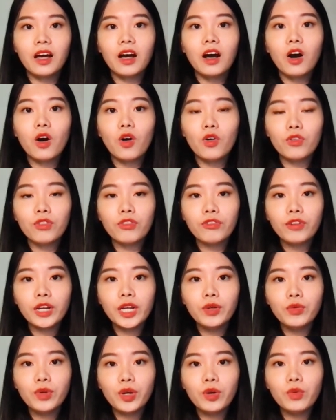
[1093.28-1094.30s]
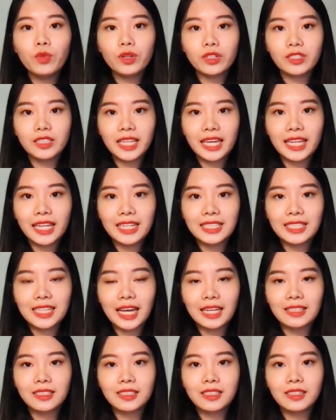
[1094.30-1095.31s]
On 3 real-world
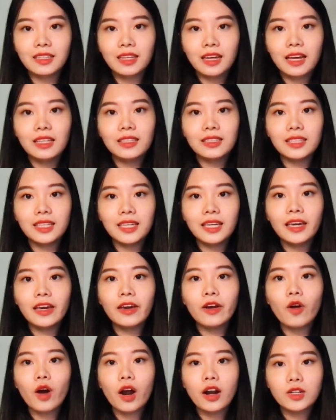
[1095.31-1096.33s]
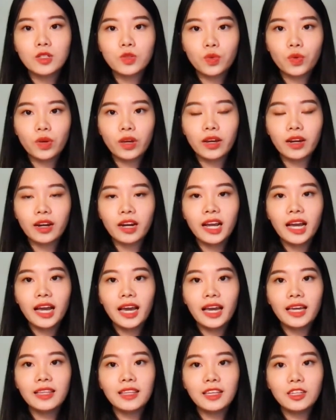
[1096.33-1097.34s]
datasets, DLR²
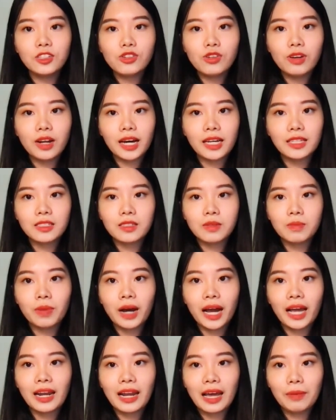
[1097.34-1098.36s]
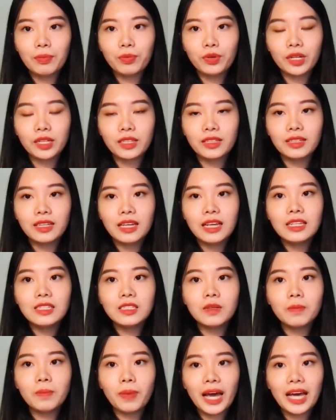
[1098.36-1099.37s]
initialized by Laprid
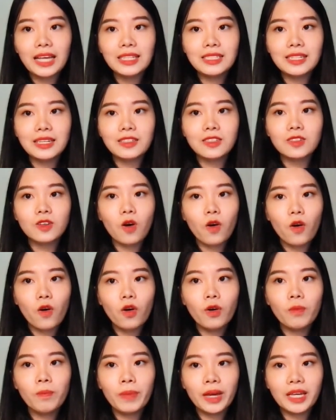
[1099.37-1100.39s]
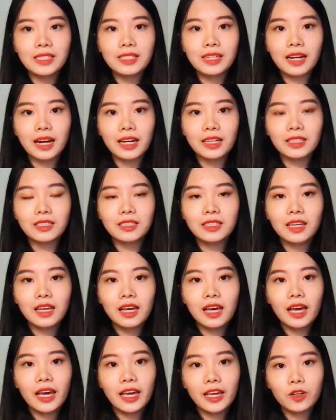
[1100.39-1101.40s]
surpasses all baselines,
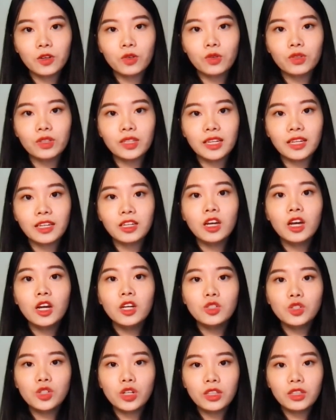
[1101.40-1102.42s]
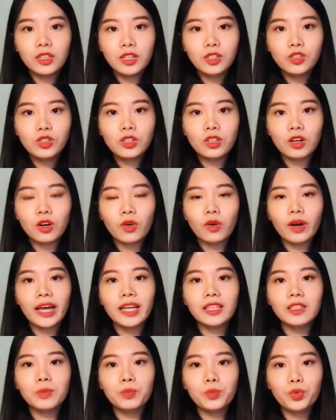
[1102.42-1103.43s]
including traditional and
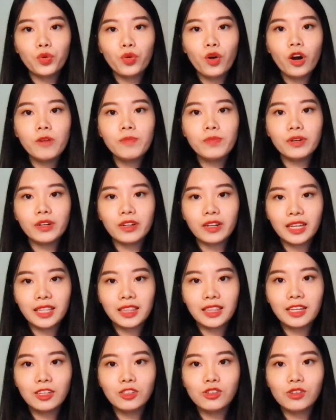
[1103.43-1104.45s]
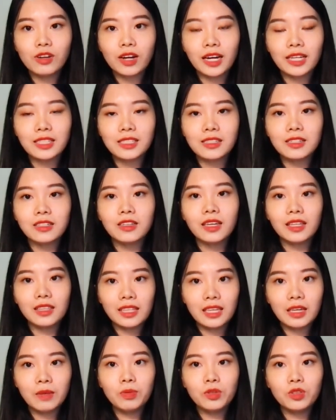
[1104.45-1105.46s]
proper initialized
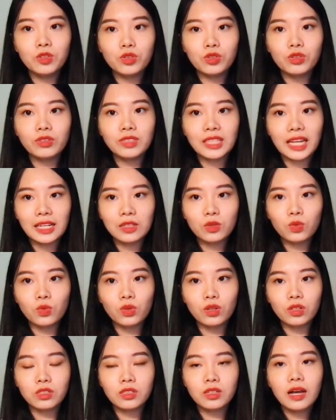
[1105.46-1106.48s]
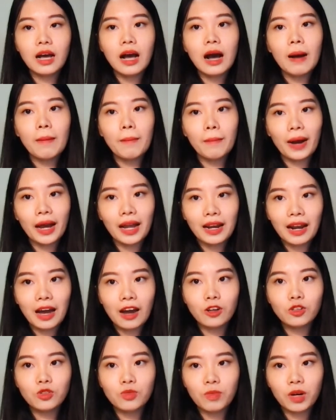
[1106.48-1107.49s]
deep neural networks by
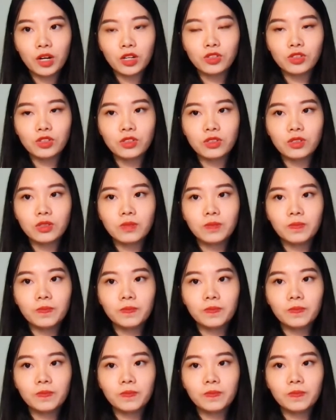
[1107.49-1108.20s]
large margins.